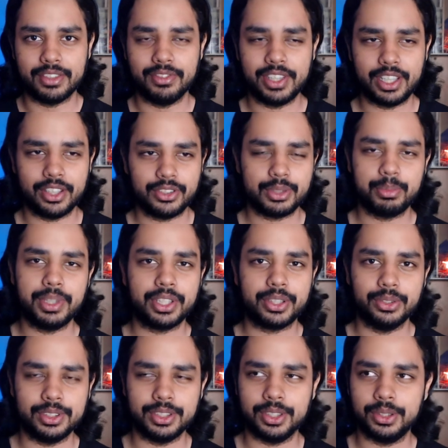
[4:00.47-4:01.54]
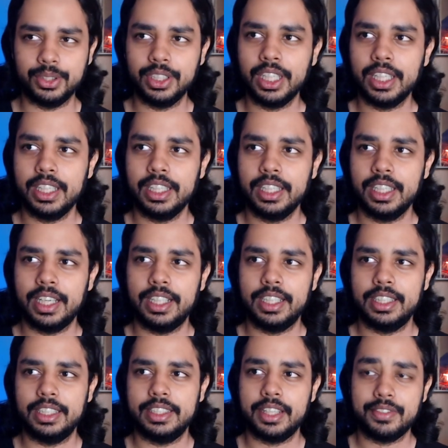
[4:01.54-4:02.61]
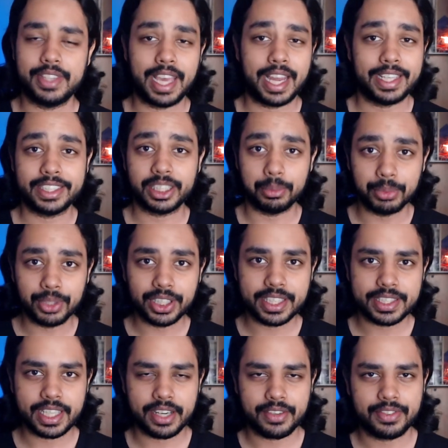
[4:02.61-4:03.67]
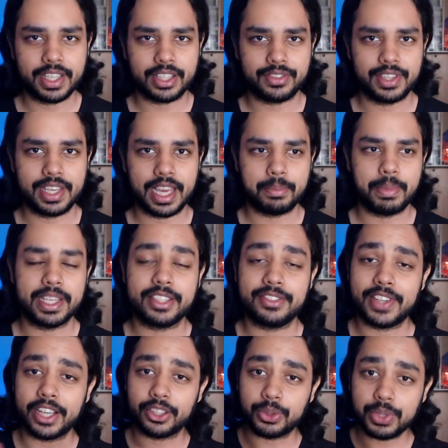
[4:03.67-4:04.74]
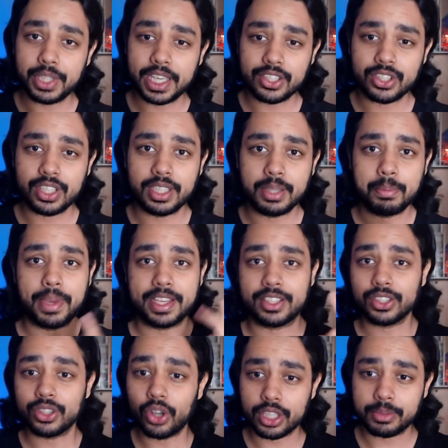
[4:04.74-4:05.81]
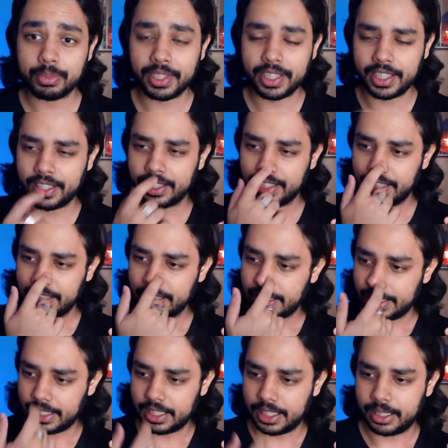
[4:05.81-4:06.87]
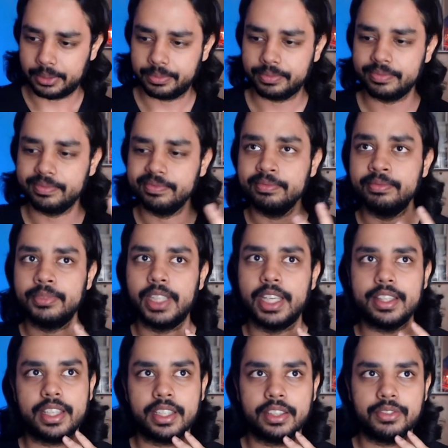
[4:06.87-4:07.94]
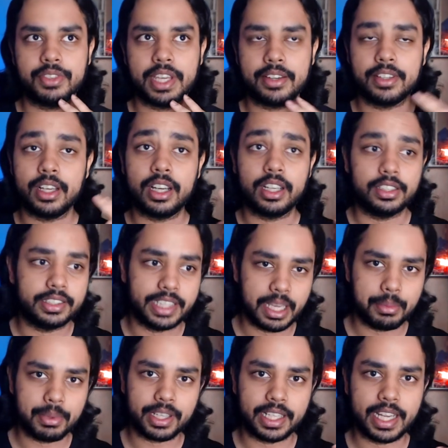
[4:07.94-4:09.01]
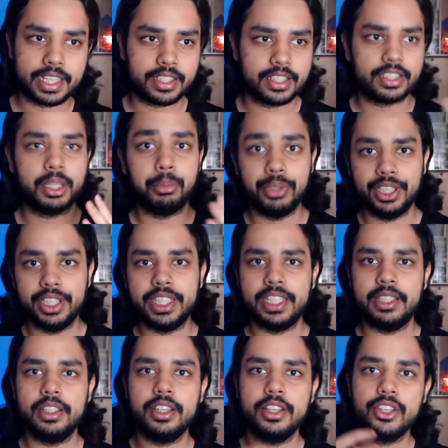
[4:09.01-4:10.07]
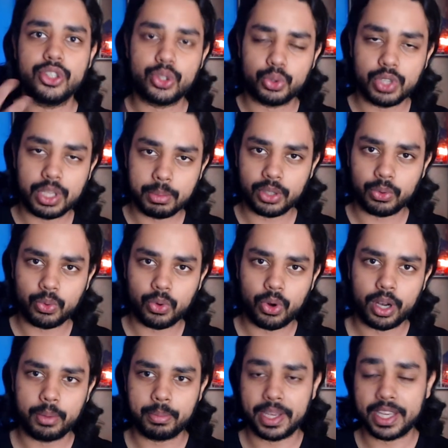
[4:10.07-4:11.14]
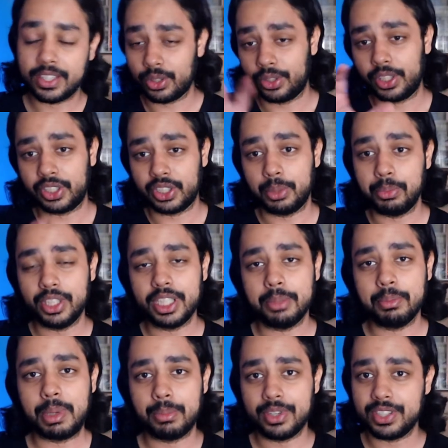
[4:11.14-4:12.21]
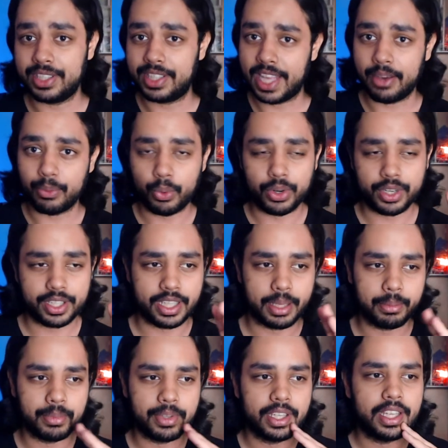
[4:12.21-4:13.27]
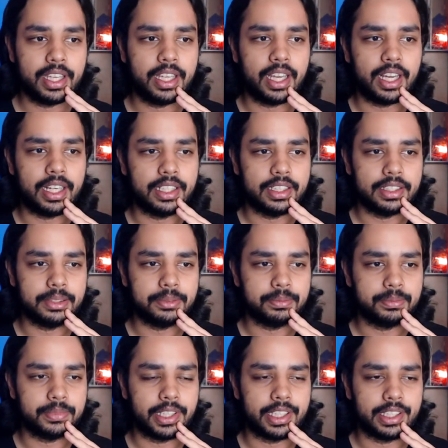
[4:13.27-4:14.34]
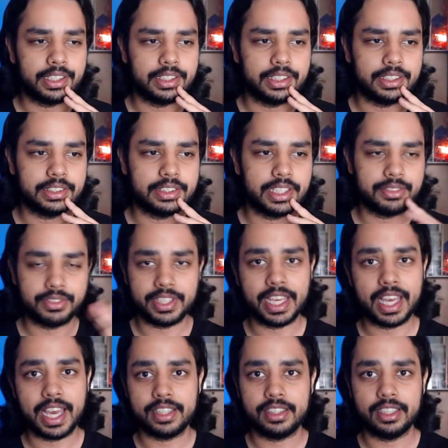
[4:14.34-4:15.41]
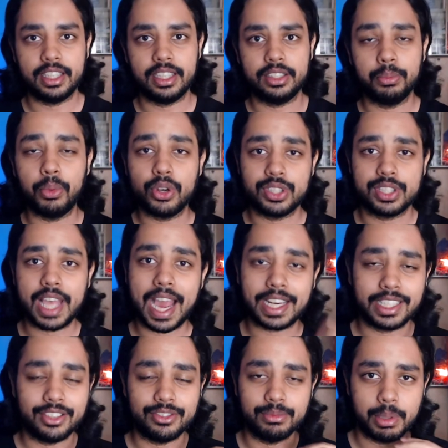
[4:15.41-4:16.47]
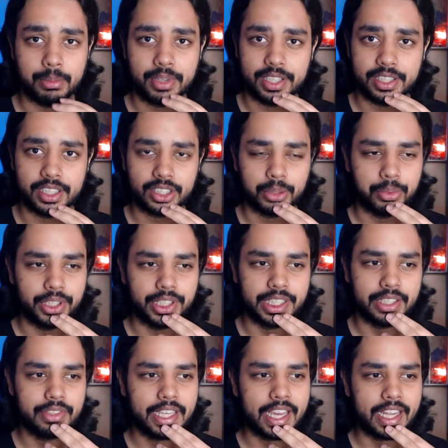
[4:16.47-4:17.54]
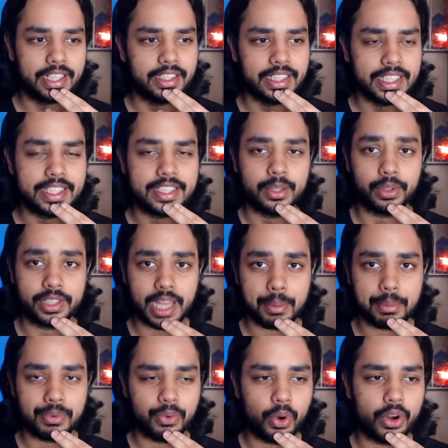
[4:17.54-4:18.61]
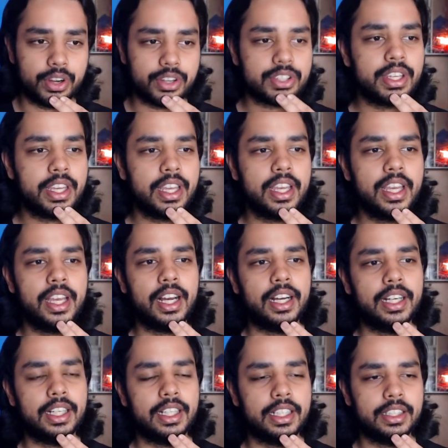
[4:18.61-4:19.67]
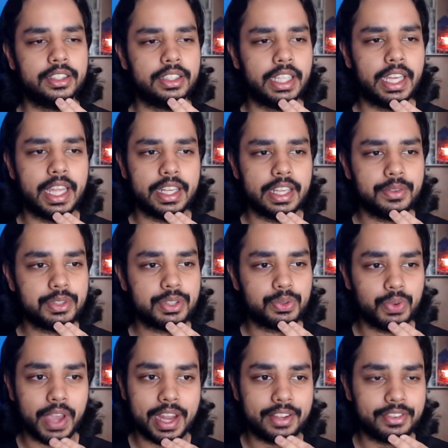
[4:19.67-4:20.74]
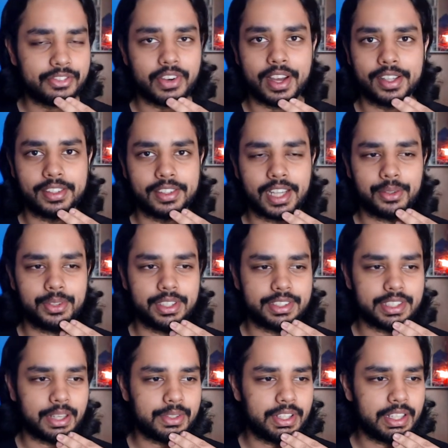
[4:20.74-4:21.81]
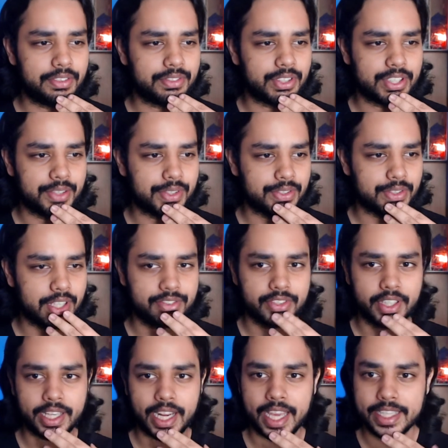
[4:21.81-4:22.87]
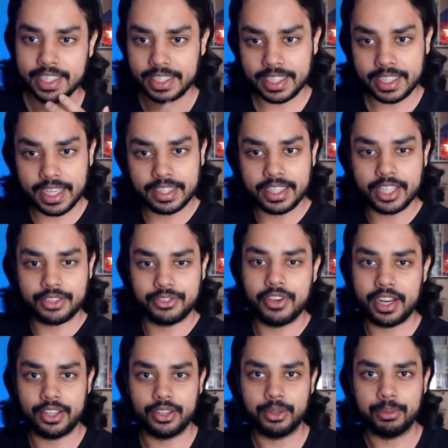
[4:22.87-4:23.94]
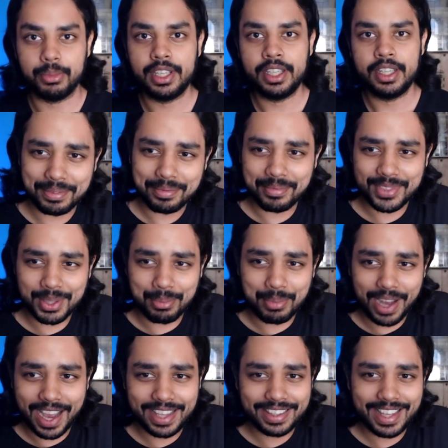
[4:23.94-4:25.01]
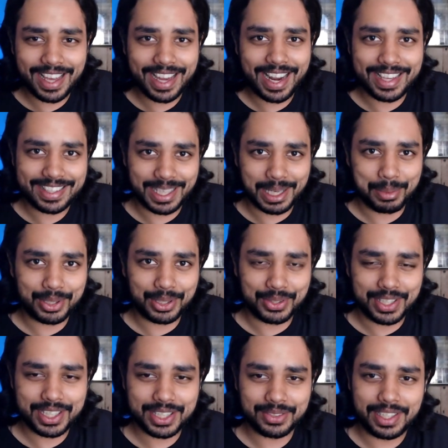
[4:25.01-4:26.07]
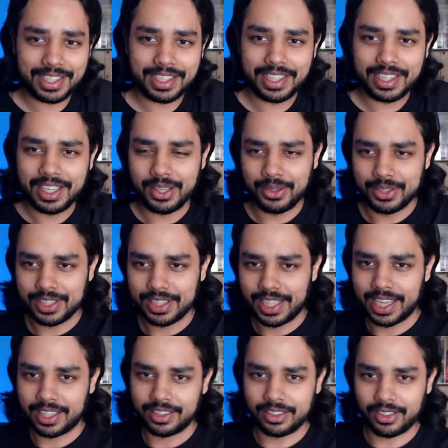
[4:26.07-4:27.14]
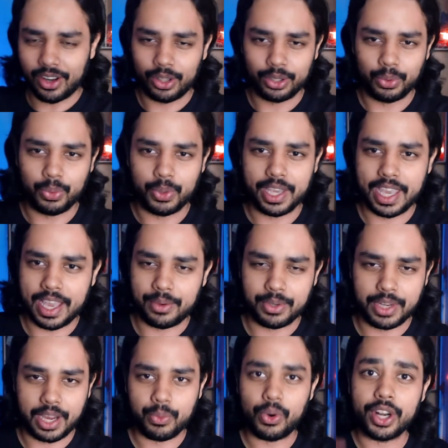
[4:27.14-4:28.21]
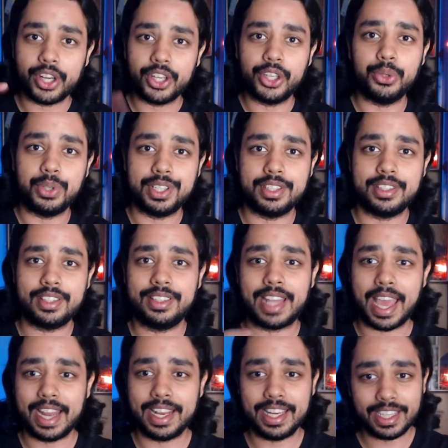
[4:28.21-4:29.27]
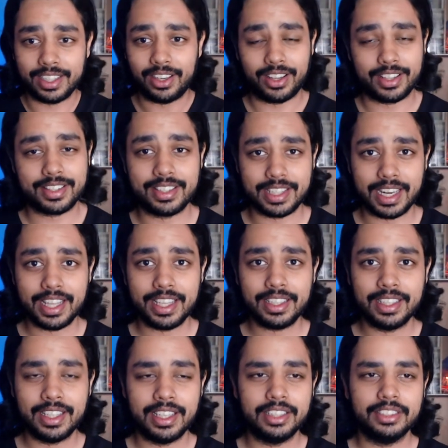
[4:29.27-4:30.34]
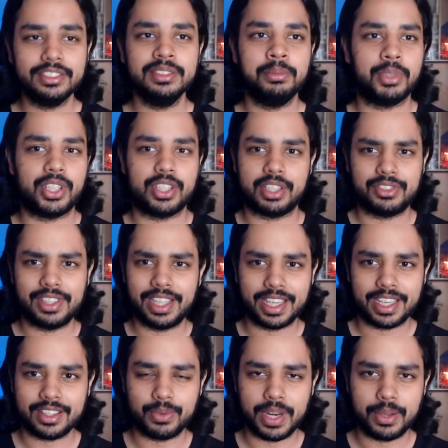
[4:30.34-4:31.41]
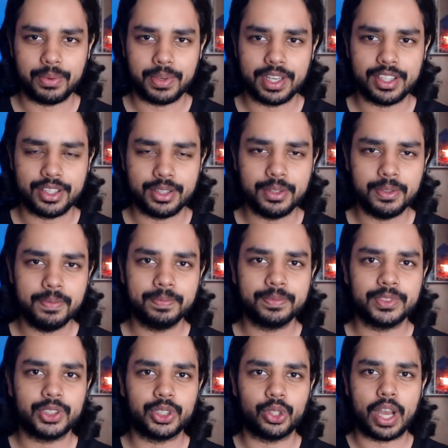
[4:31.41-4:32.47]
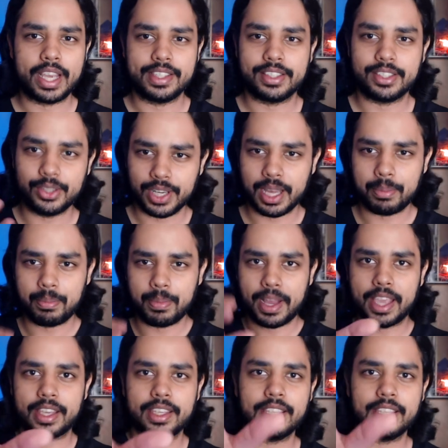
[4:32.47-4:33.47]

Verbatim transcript: videos. It's pretty cool to do. Uh, then we had in community side of things, we had best fan creation, best cosplayer, uh, I think we had a uh, Gamer Connect Community Streamer Award based on the community members. They have voted them. Um, and uh, then we had uh, the most active member in the community. We had these type of awards. Uh, and it was very fun. I would I would love to say it was very fun. I did it in this very room. So behind that, I set up a green screen, which is like all the way. I, I wanted to do it standing and not sitting, because I feel like it's very weird to do. So I stood up. I